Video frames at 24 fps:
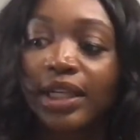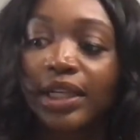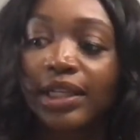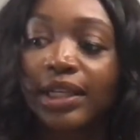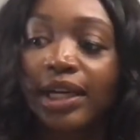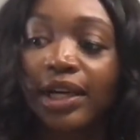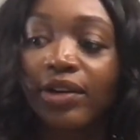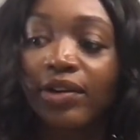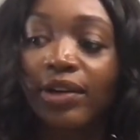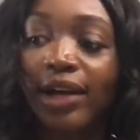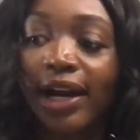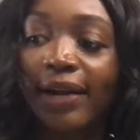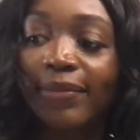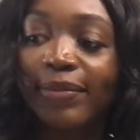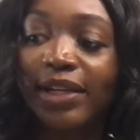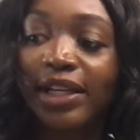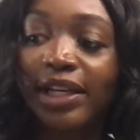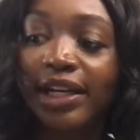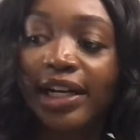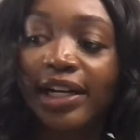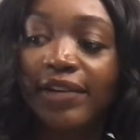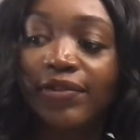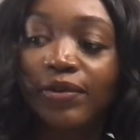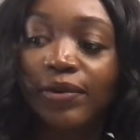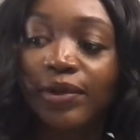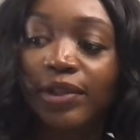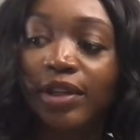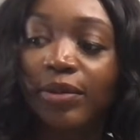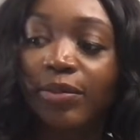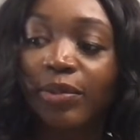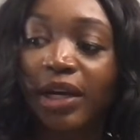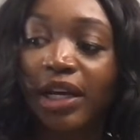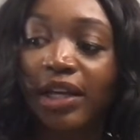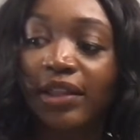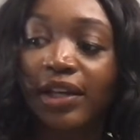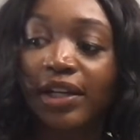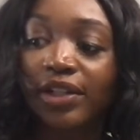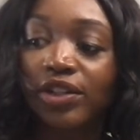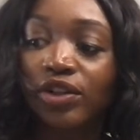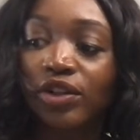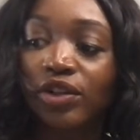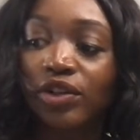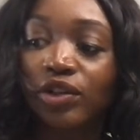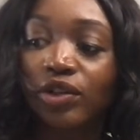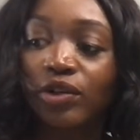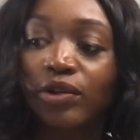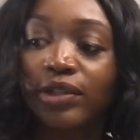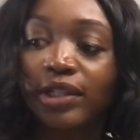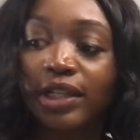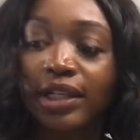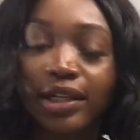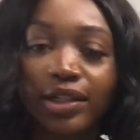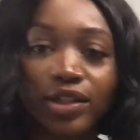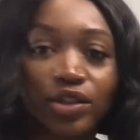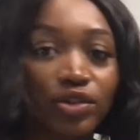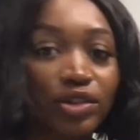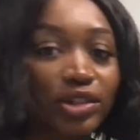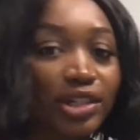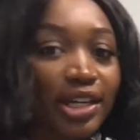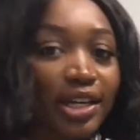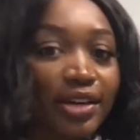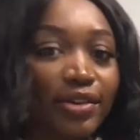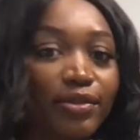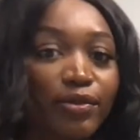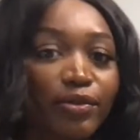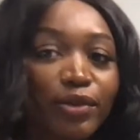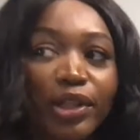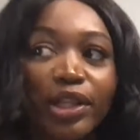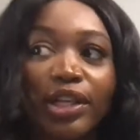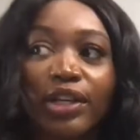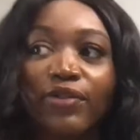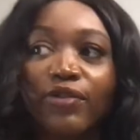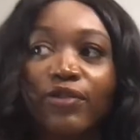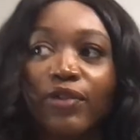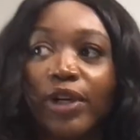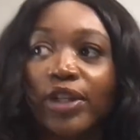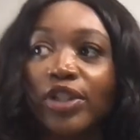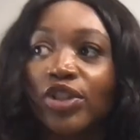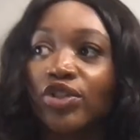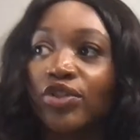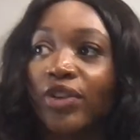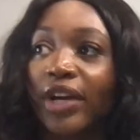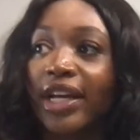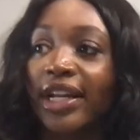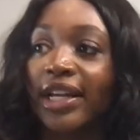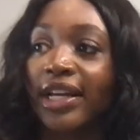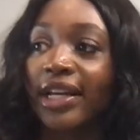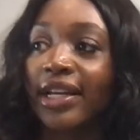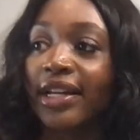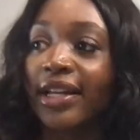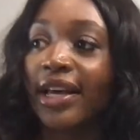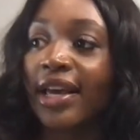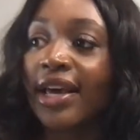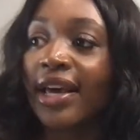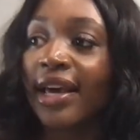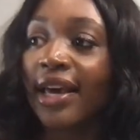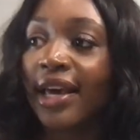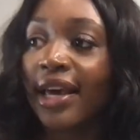Yeah, you got to be careful with the paint that you're using because you can get really frustrated